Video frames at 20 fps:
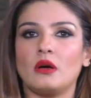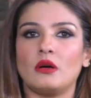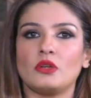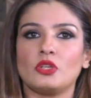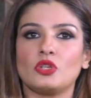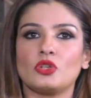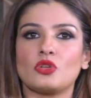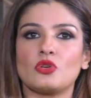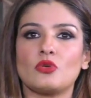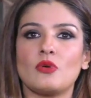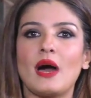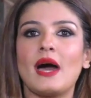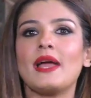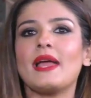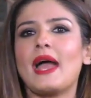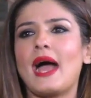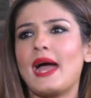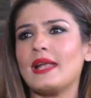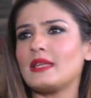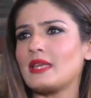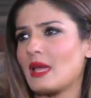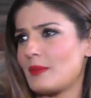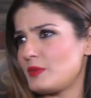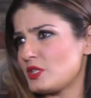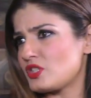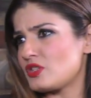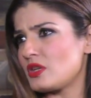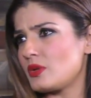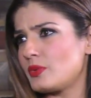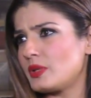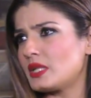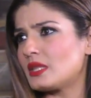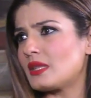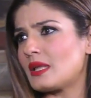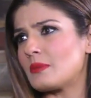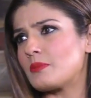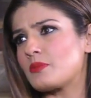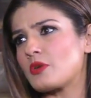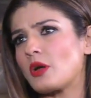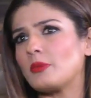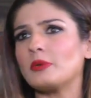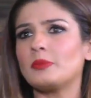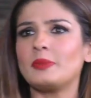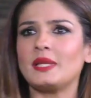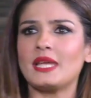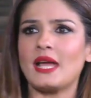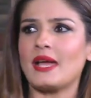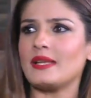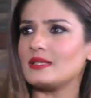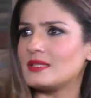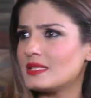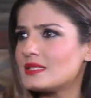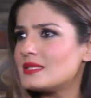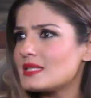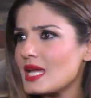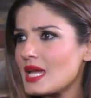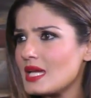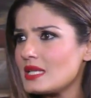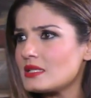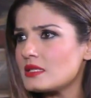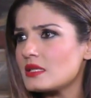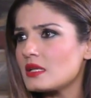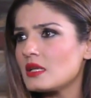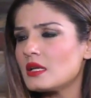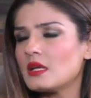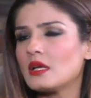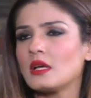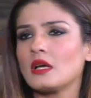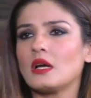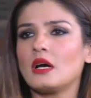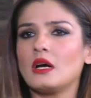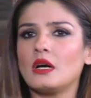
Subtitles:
you know, I had chemistry with and probably I did date. Mm.